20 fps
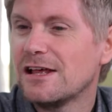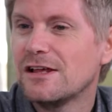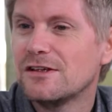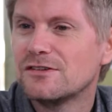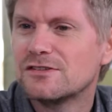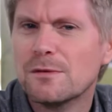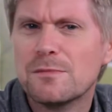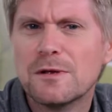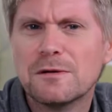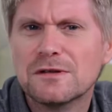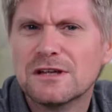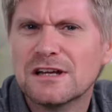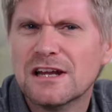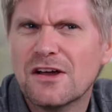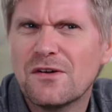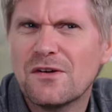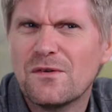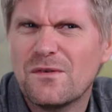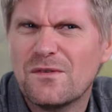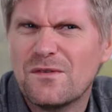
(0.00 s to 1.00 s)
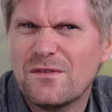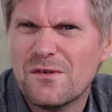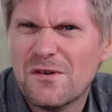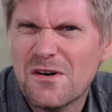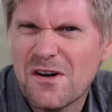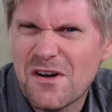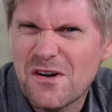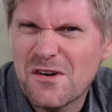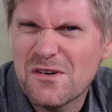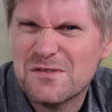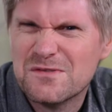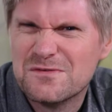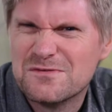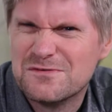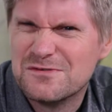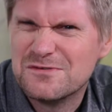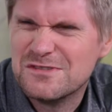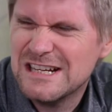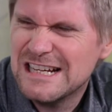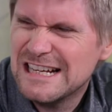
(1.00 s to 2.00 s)
Some people are going to go, what?
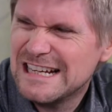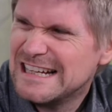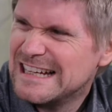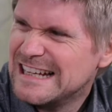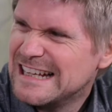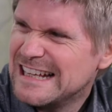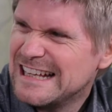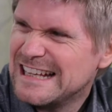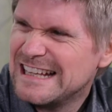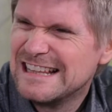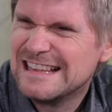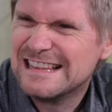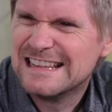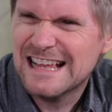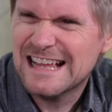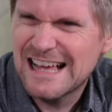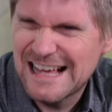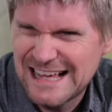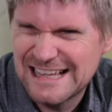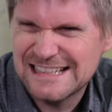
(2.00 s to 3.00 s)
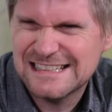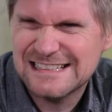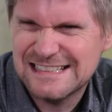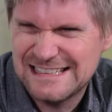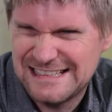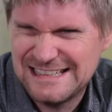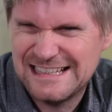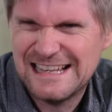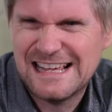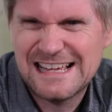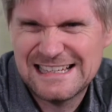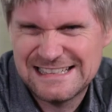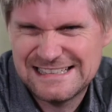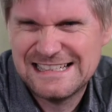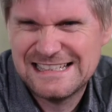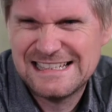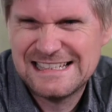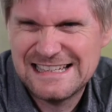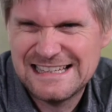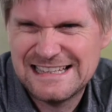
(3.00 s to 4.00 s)
Really? That they
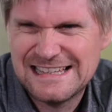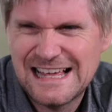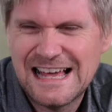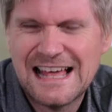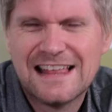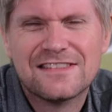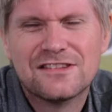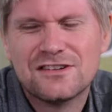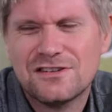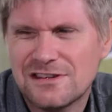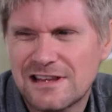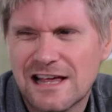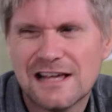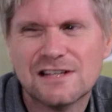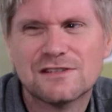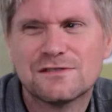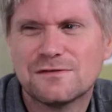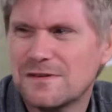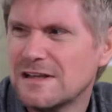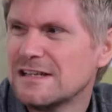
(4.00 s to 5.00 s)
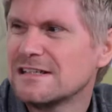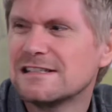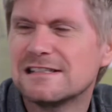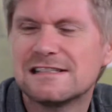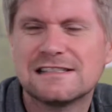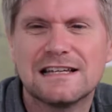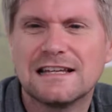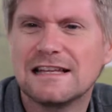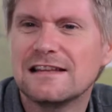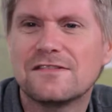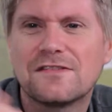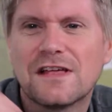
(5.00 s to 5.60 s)
actually did hmm. that? That's fantasy.